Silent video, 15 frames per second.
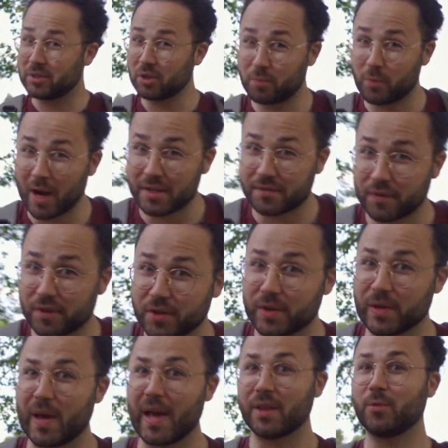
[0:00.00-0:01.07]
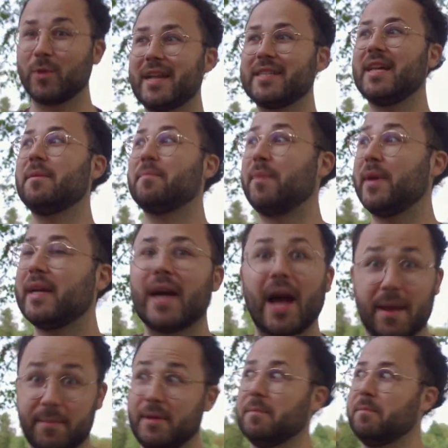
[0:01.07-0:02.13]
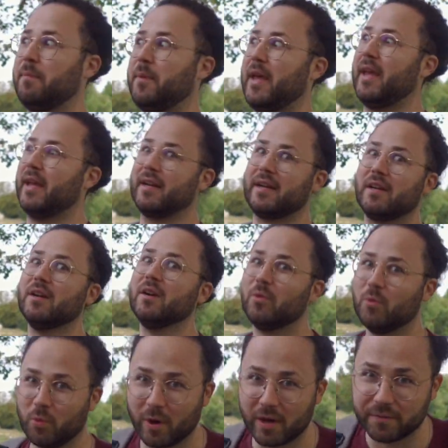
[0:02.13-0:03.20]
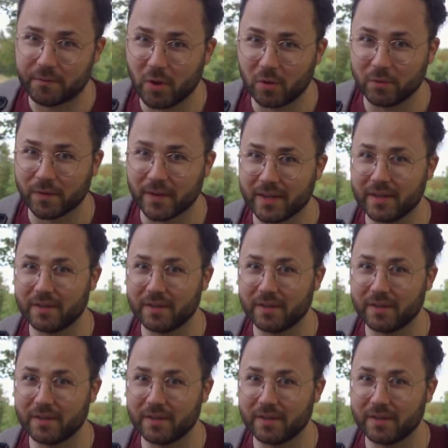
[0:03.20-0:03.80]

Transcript: surprise for you, and when I say big, I mean big. We're evolving